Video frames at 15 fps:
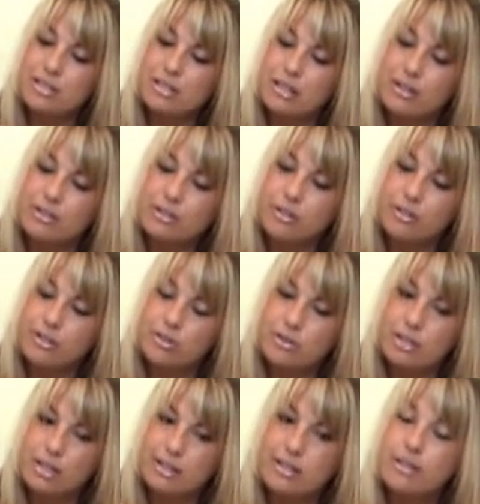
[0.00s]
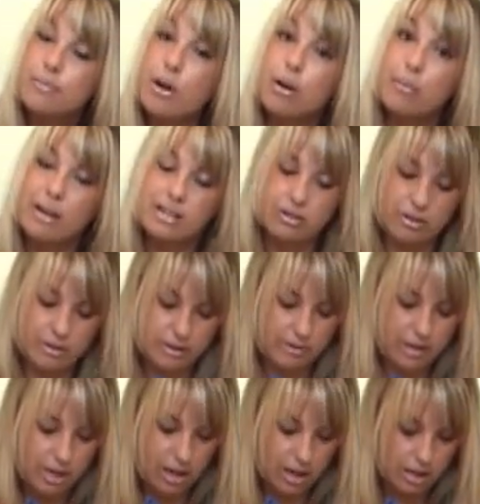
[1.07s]
skills. You're using the small muscles of
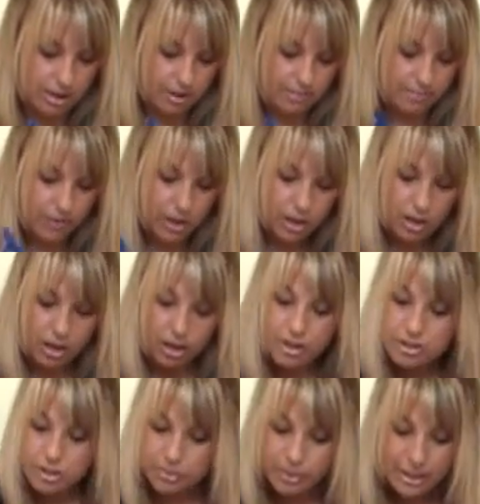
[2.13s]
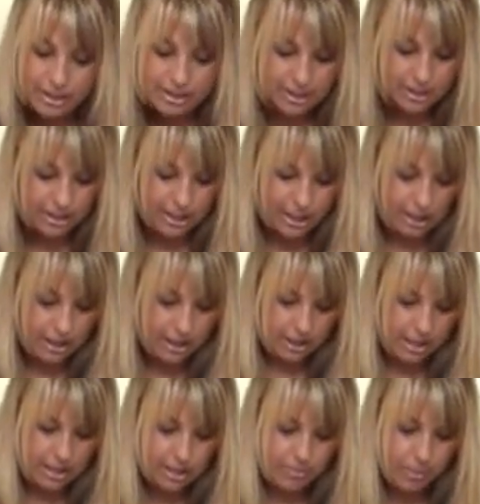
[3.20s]
the hand. So basically,
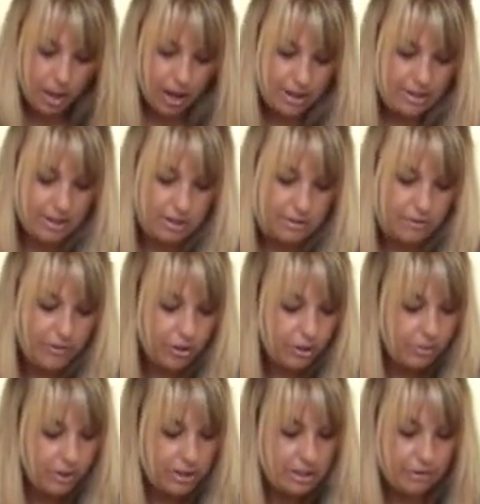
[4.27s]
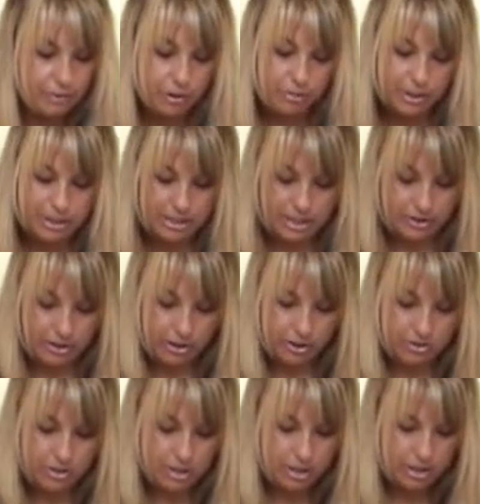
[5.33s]
this box is filled with different
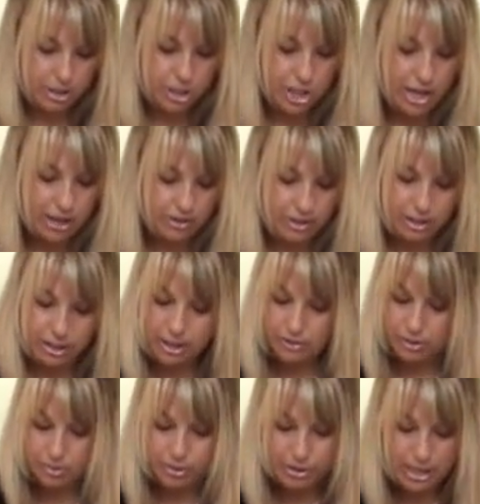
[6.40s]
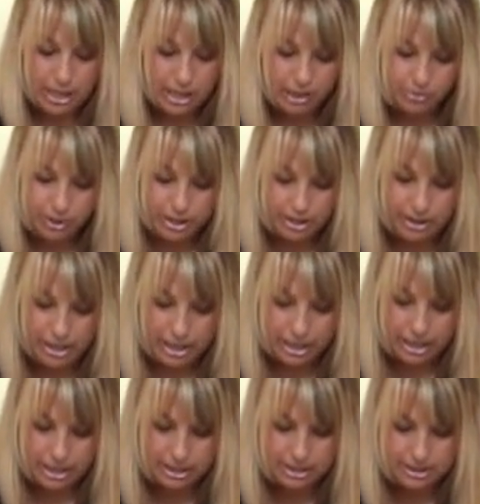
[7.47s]
materials that a child can even play in with their
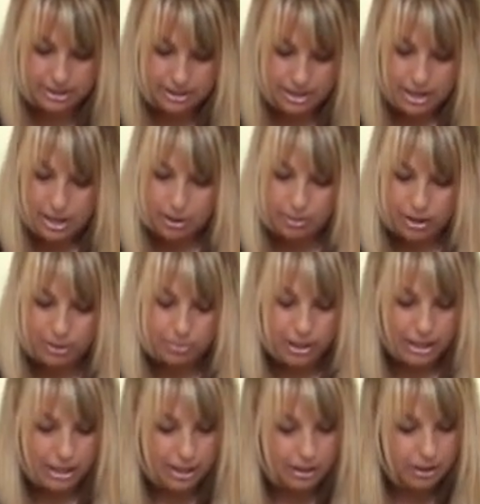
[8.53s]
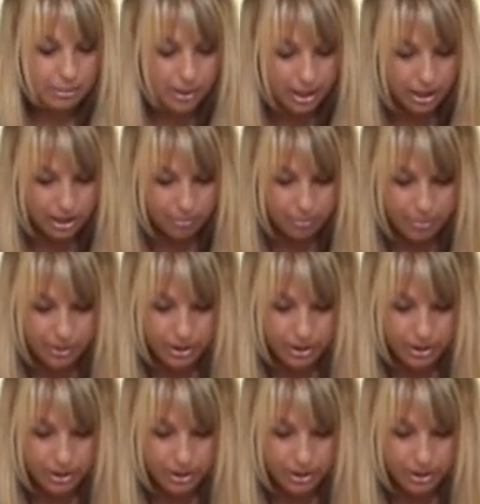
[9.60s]
hands, picking them up.